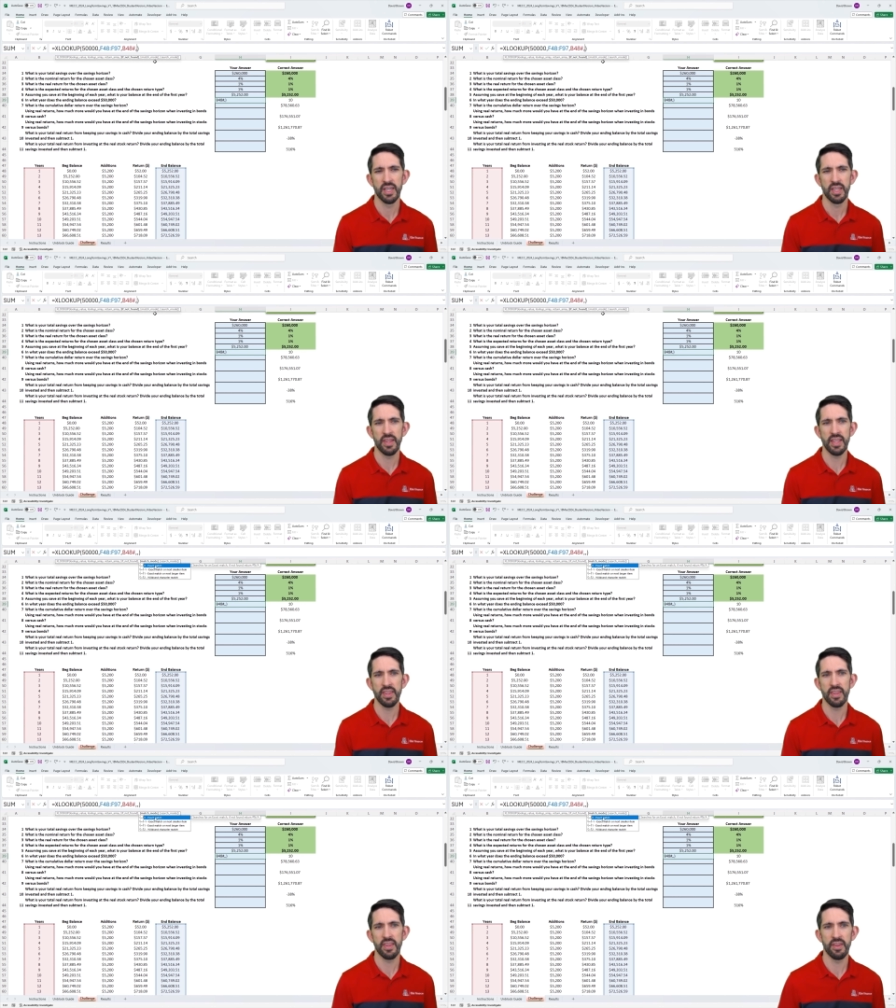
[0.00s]
that
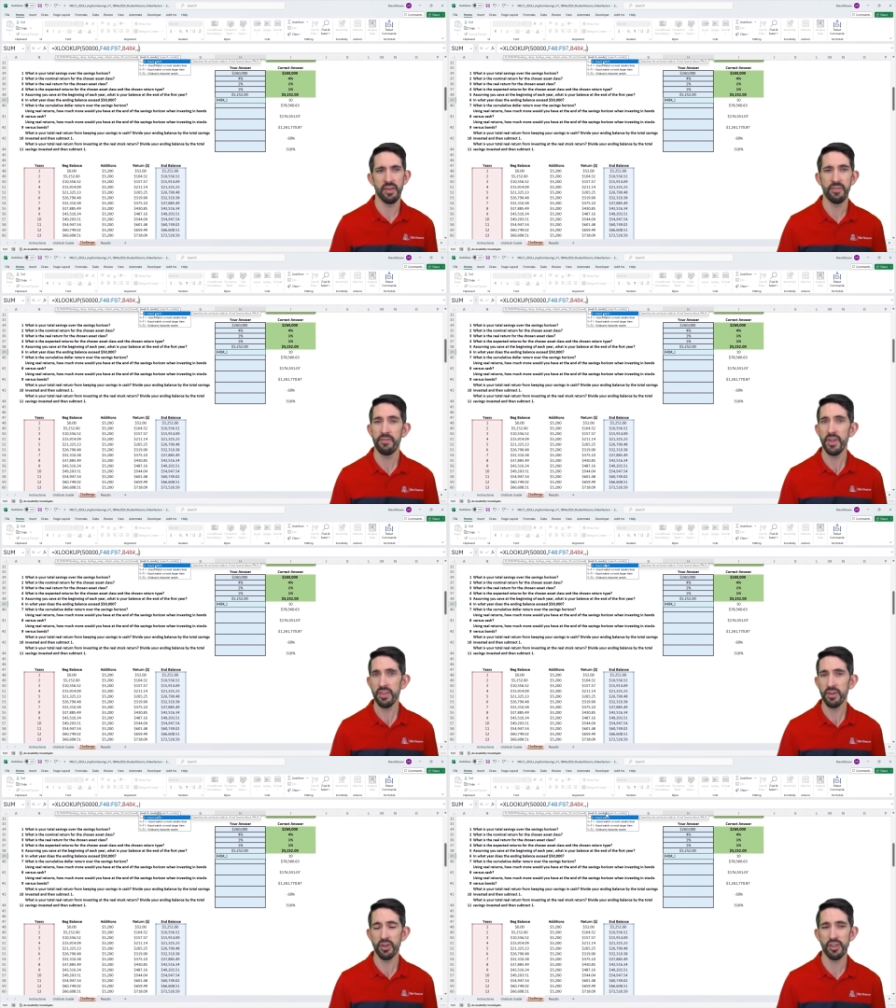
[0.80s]
the
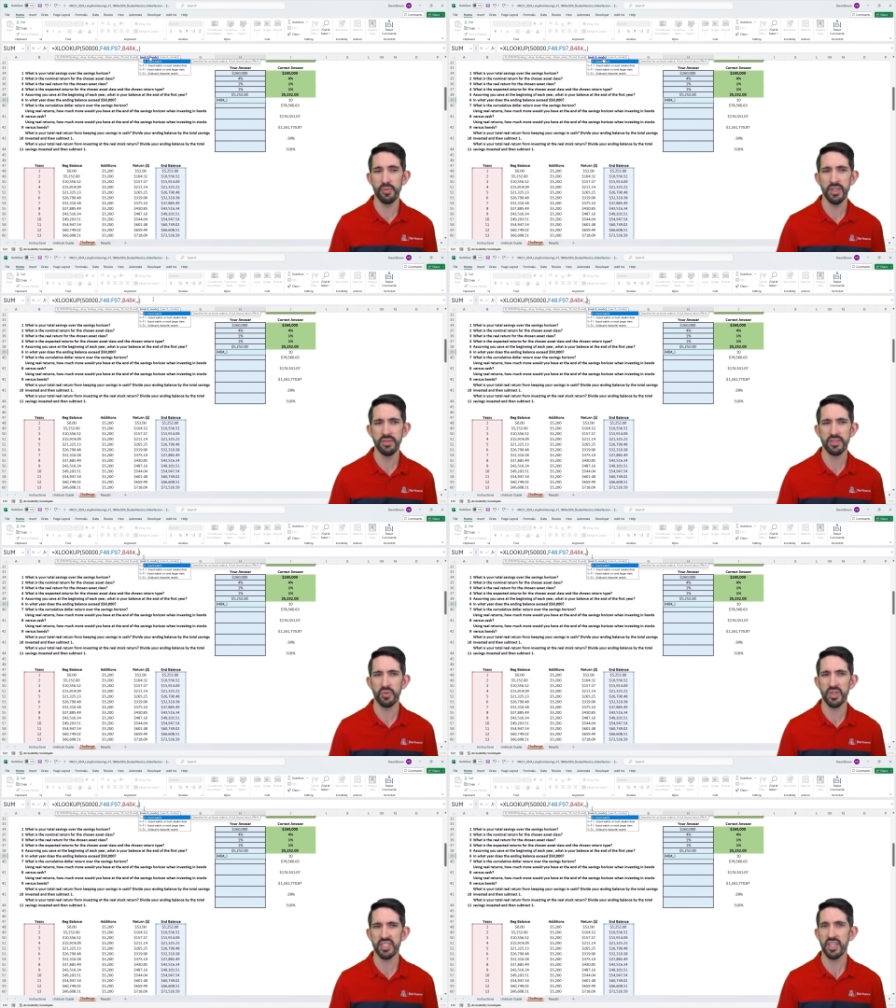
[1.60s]
fifth argument, so
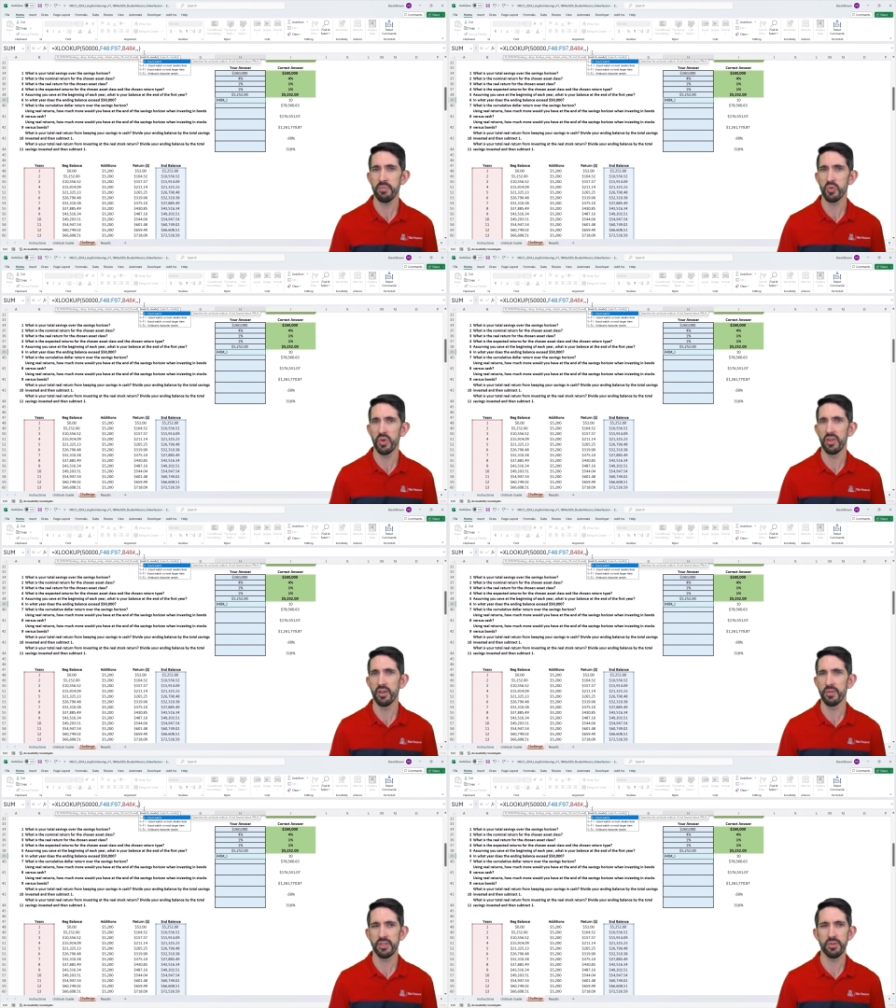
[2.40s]
we skipped one there
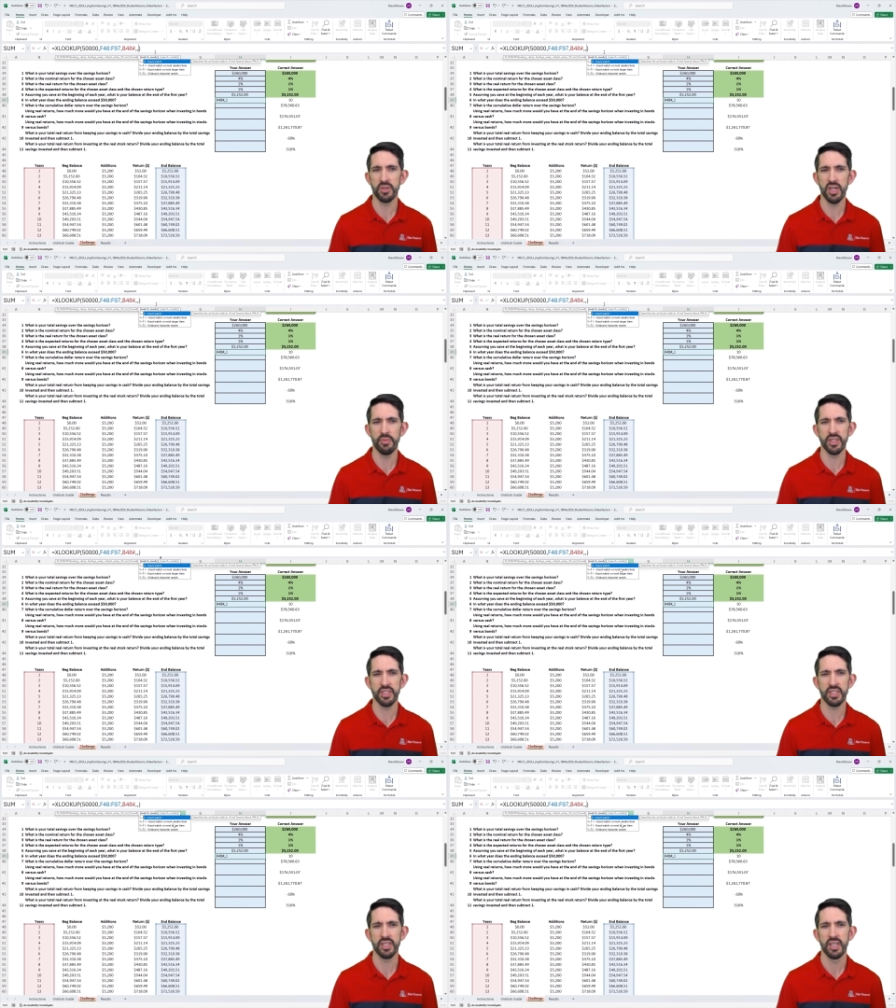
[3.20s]
with two
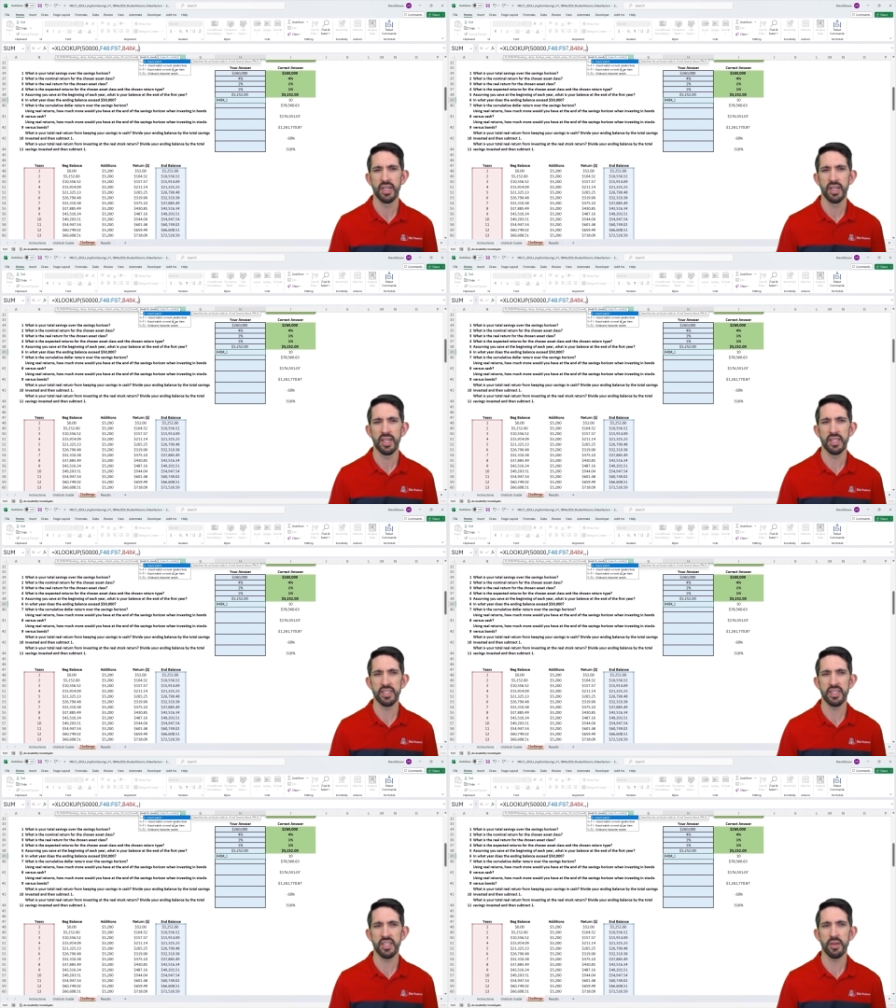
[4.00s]
commas,
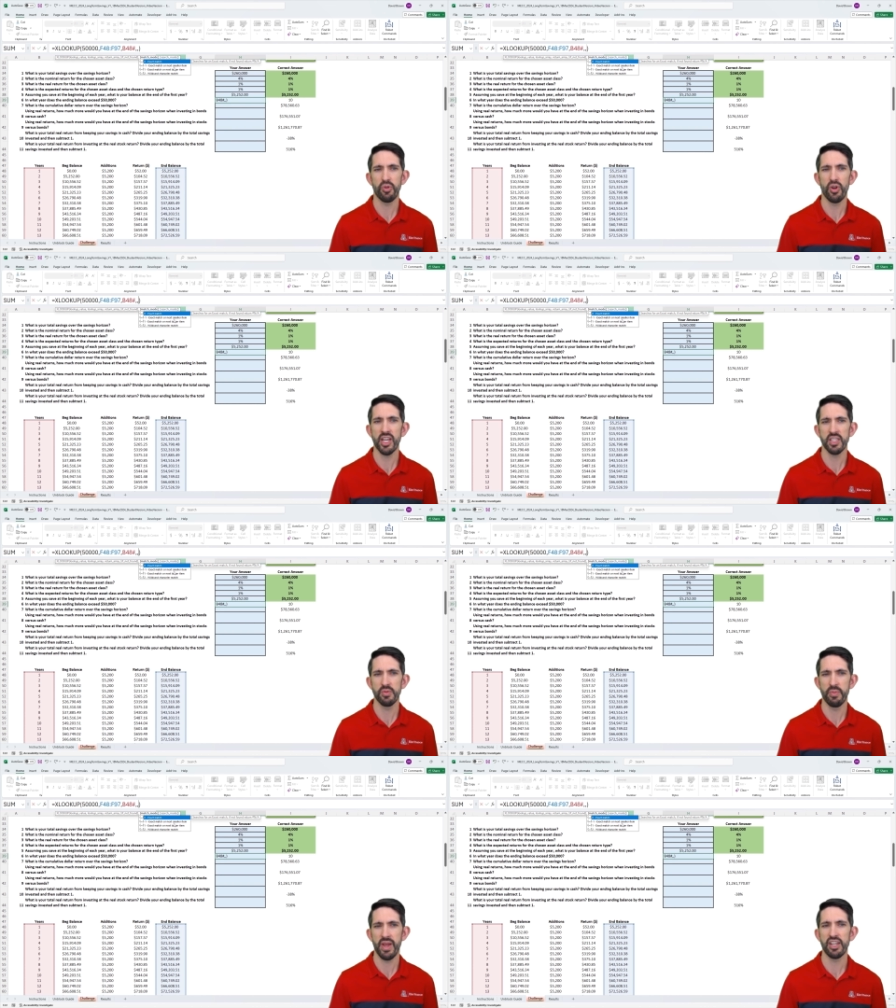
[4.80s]
is the
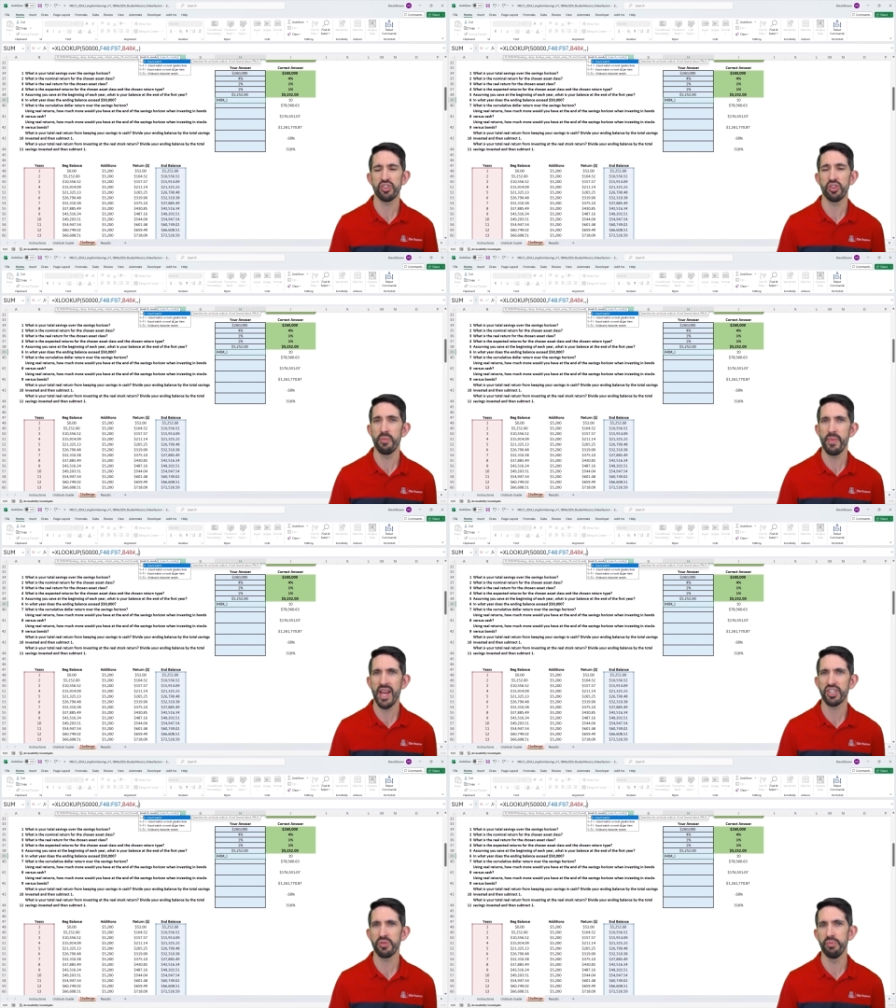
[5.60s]
approximate match or the
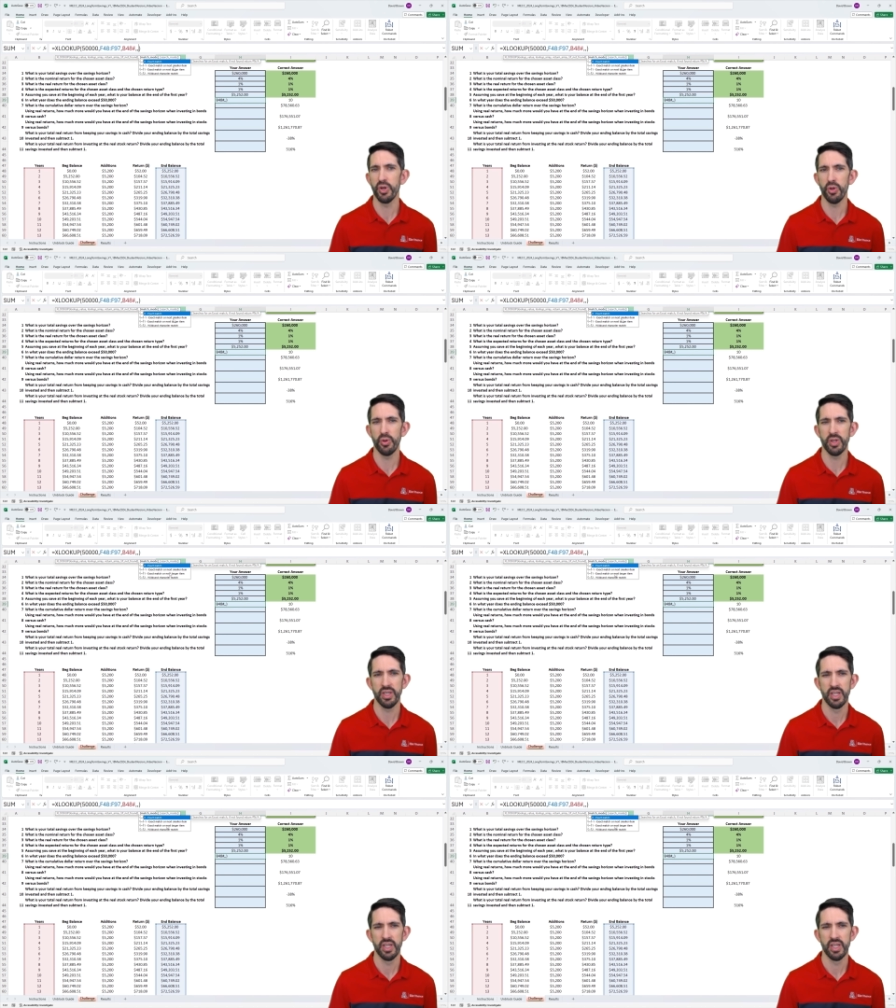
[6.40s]
match mode.